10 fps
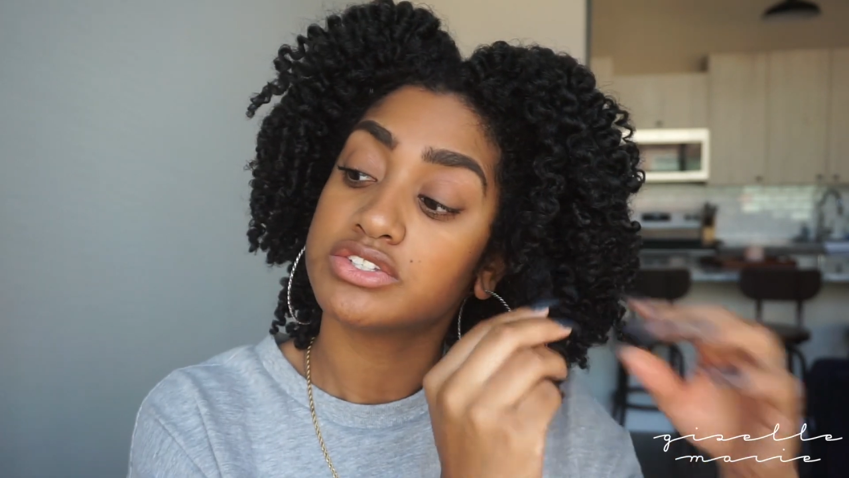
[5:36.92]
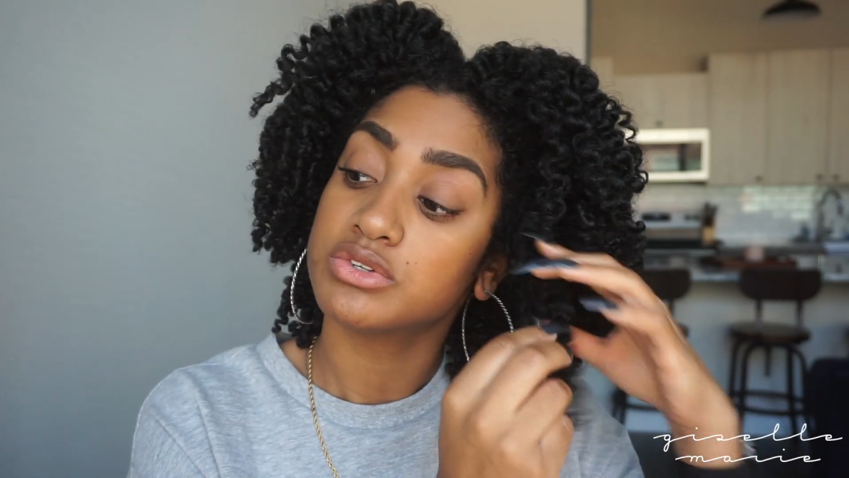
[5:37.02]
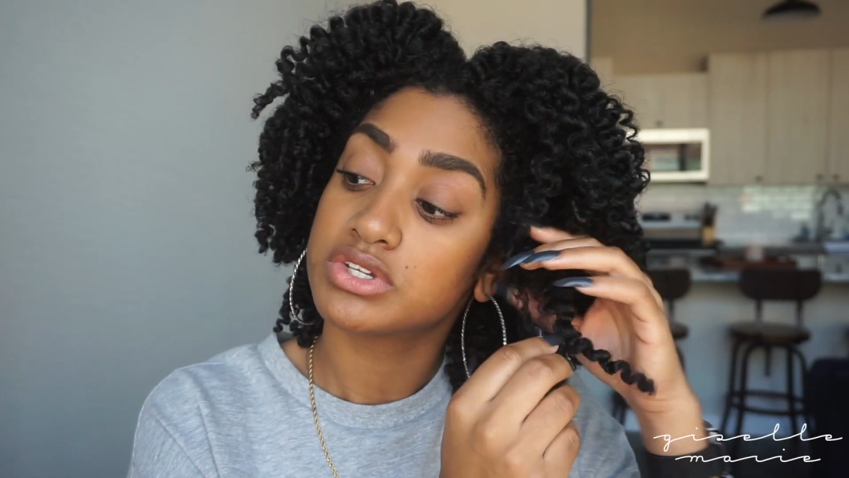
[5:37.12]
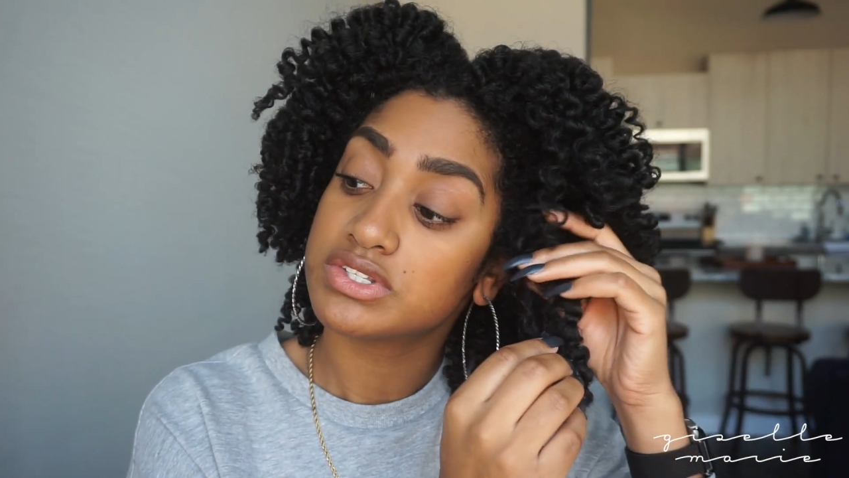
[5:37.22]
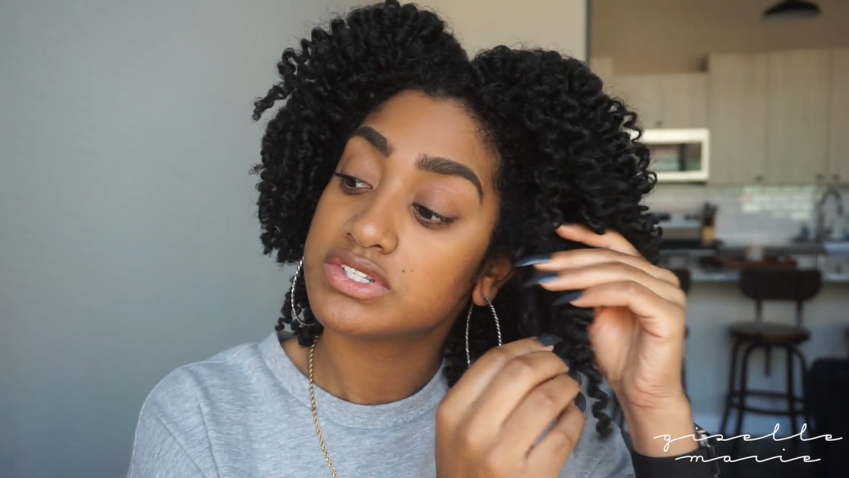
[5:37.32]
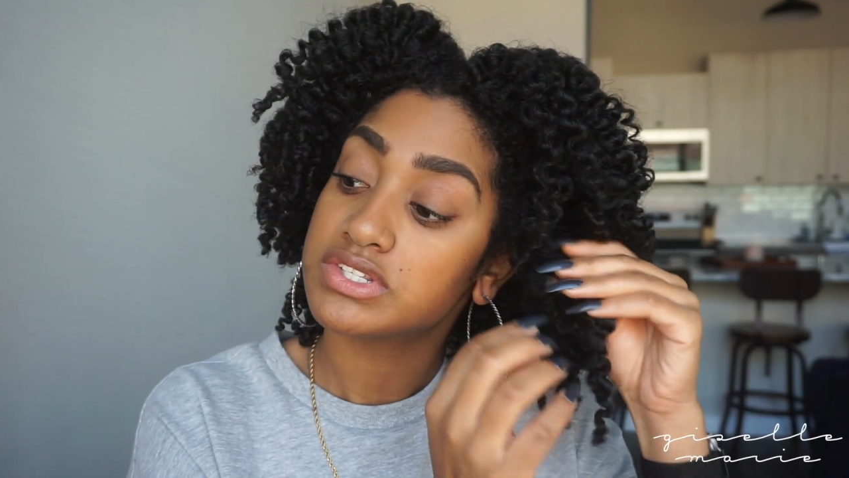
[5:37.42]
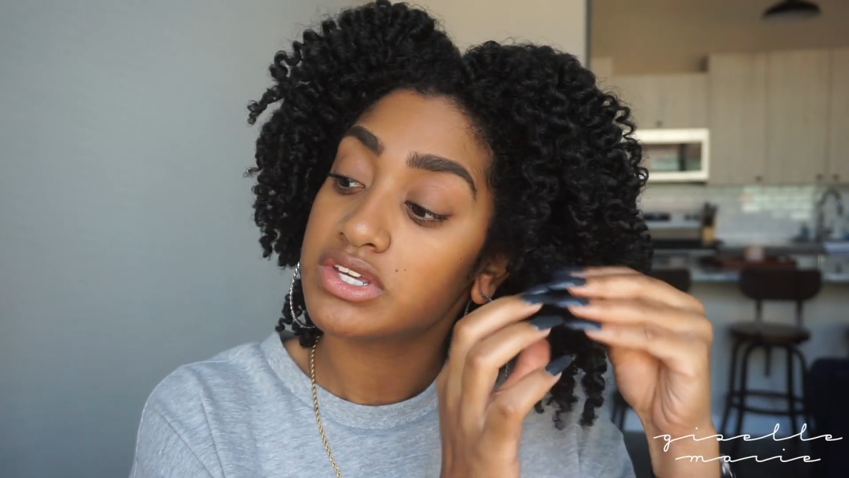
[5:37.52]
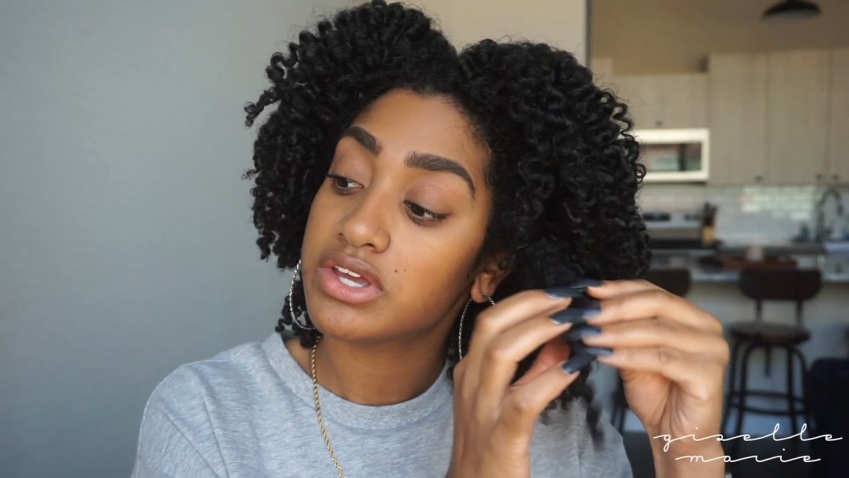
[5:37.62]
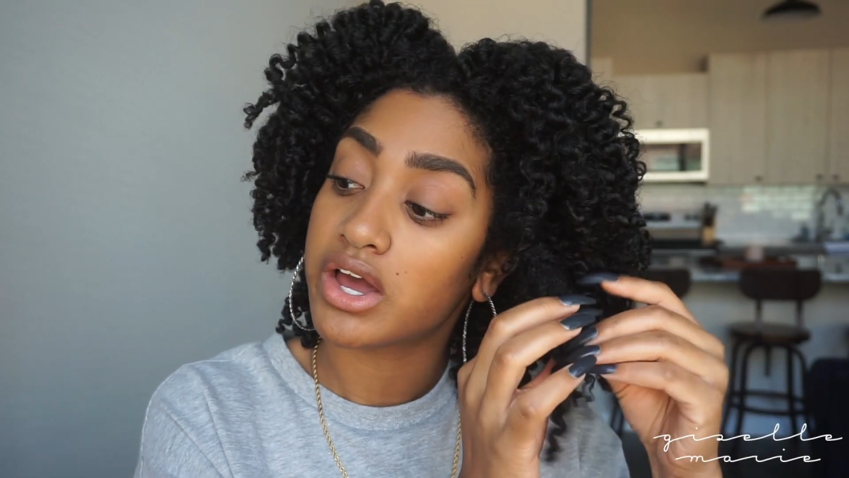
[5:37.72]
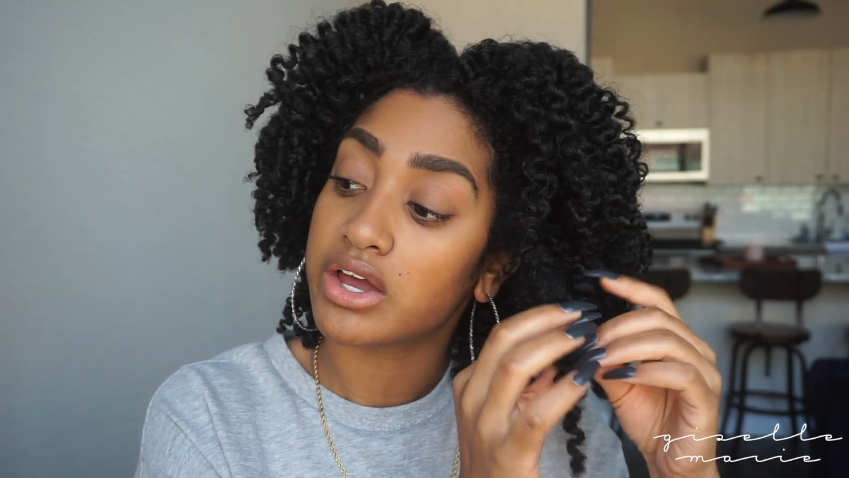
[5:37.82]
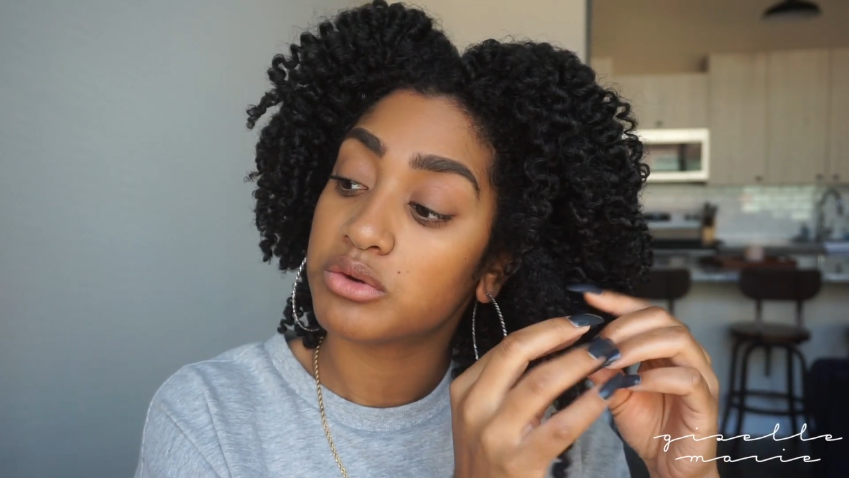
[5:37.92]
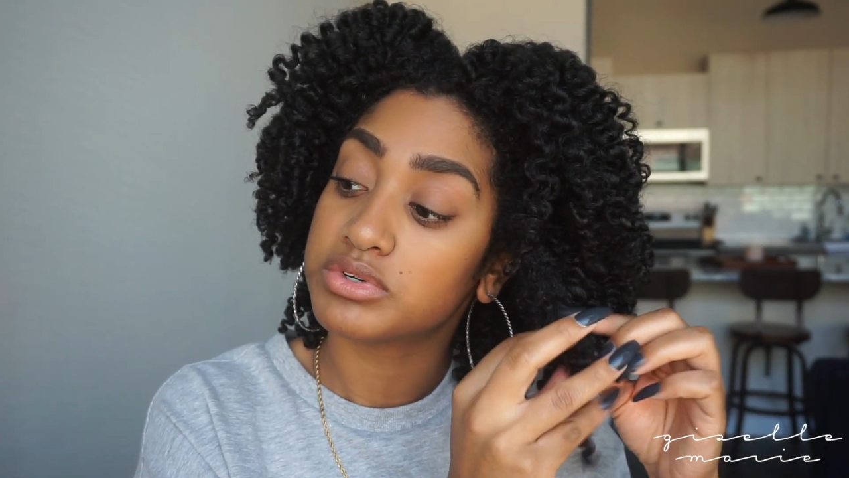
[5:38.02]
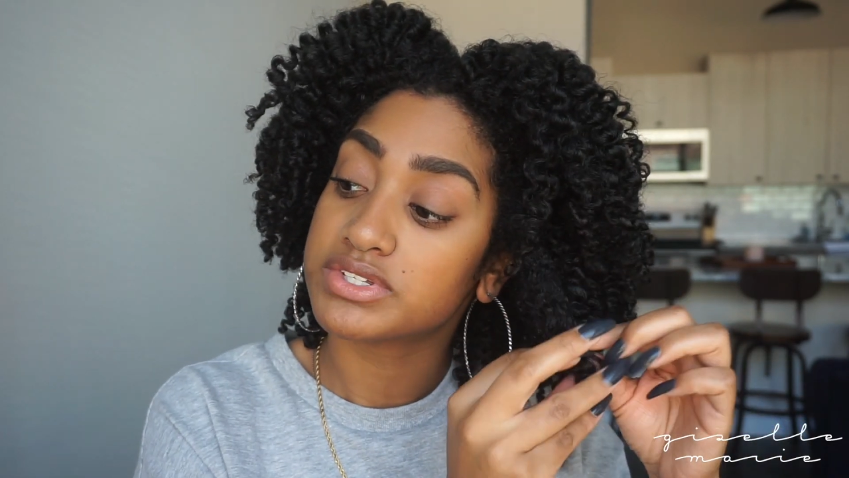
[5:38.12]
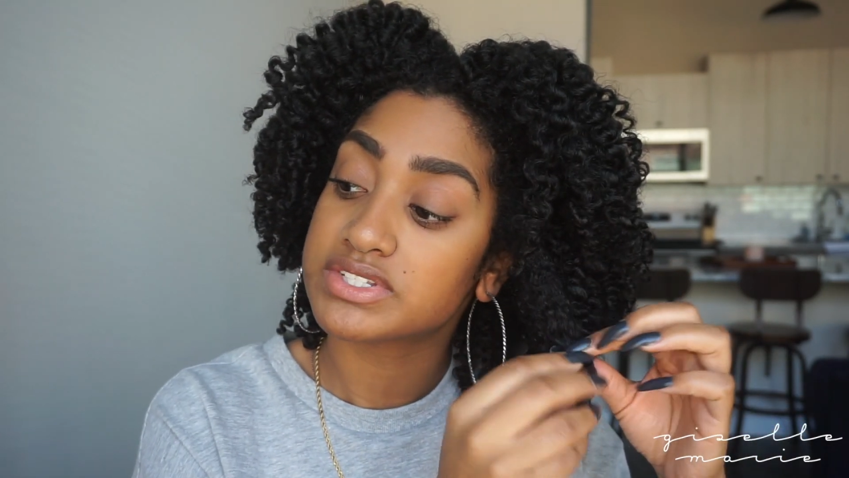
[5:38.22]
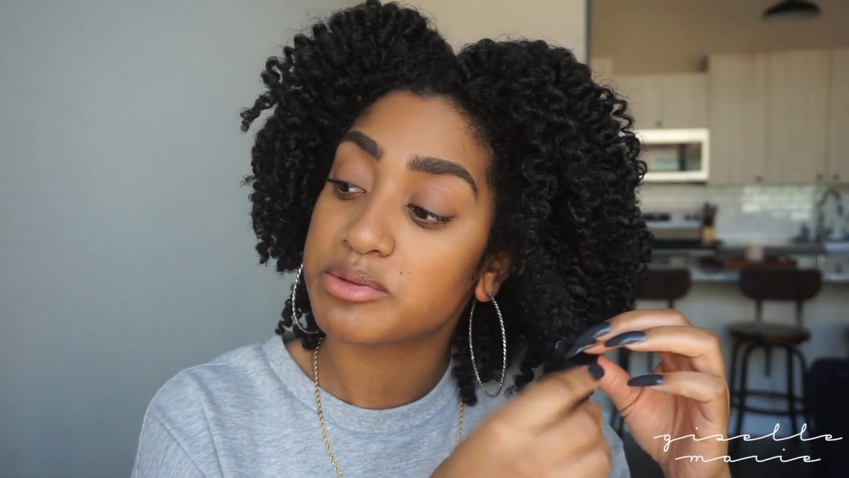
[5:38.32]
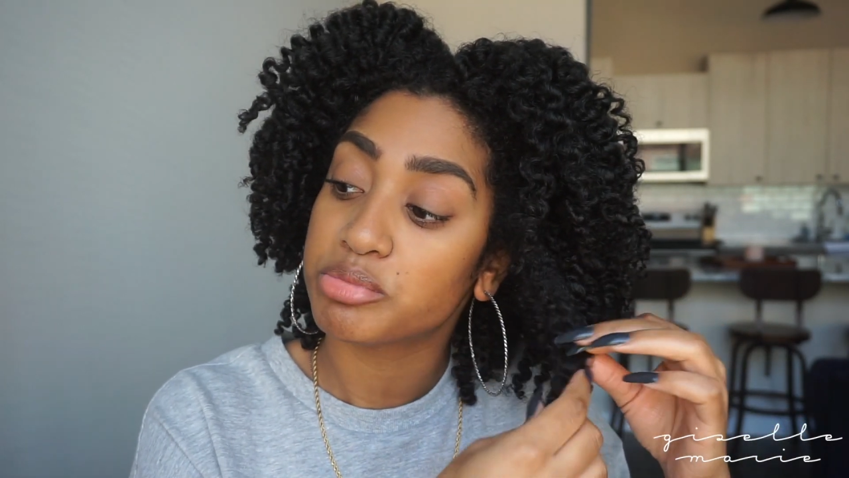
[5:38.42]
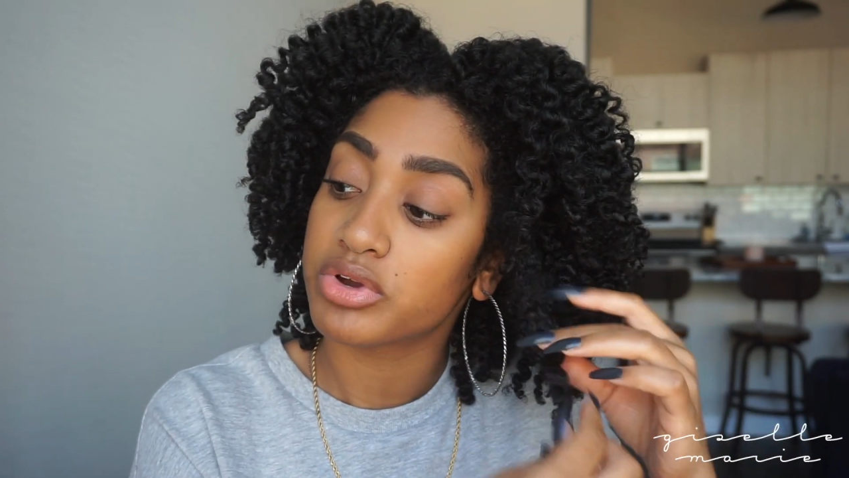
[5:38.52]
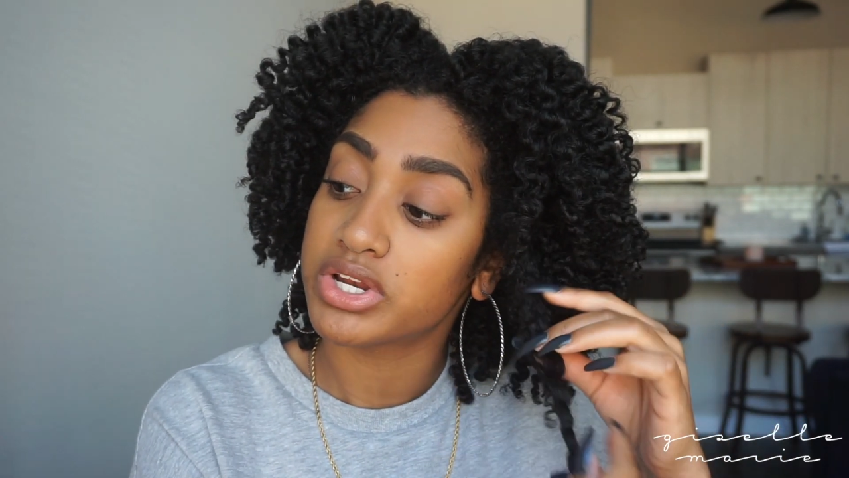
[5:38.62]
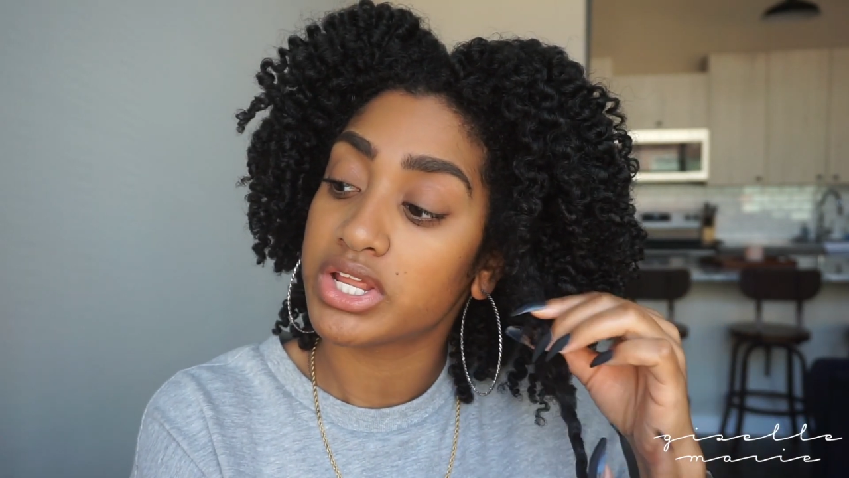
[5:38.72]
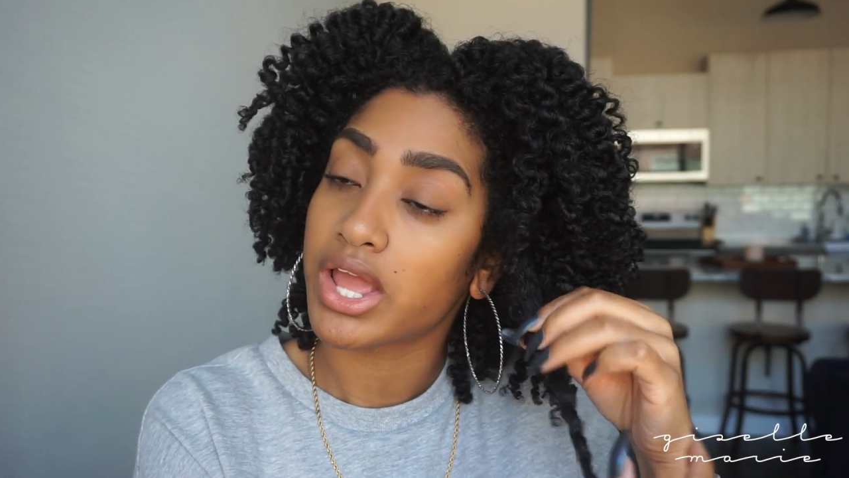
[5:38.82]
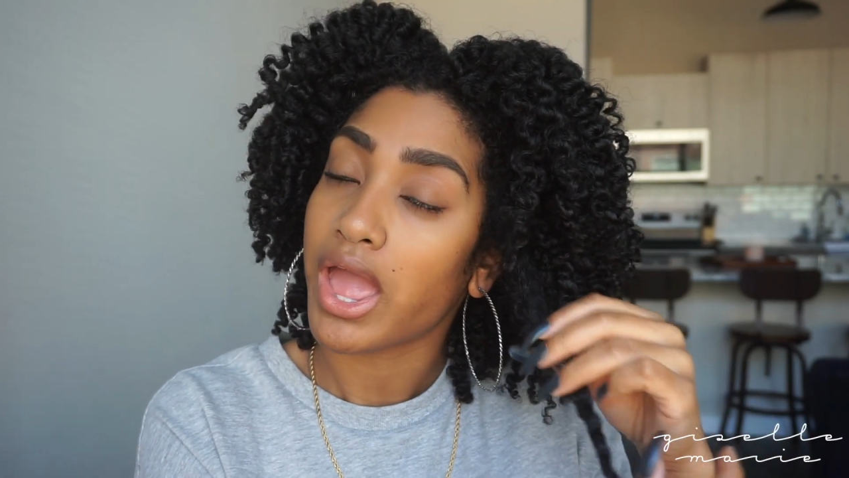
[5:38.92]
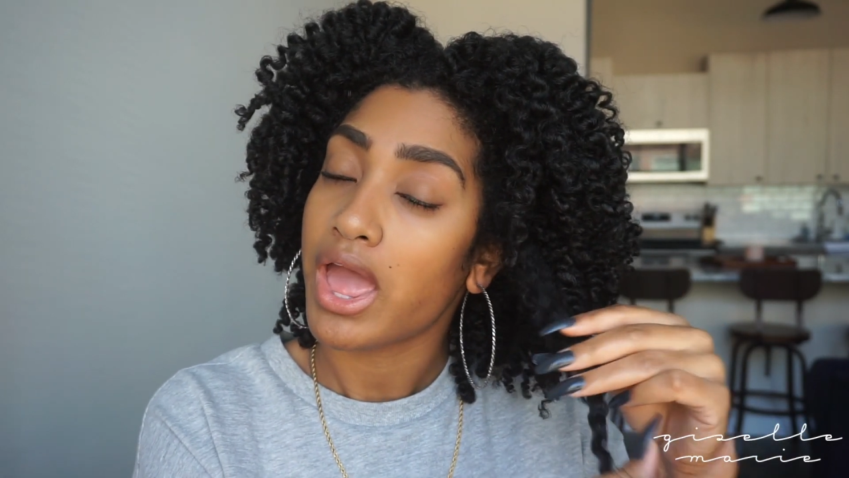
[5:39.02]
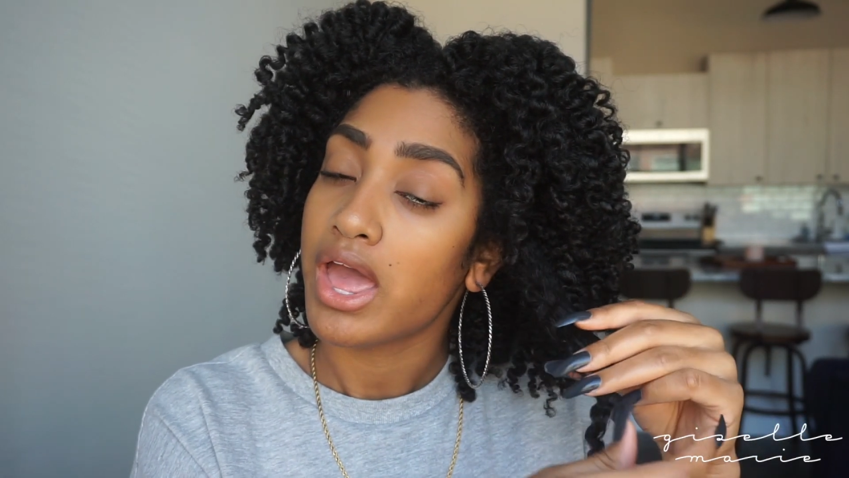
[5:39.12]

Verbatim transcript: As you can see, I was separating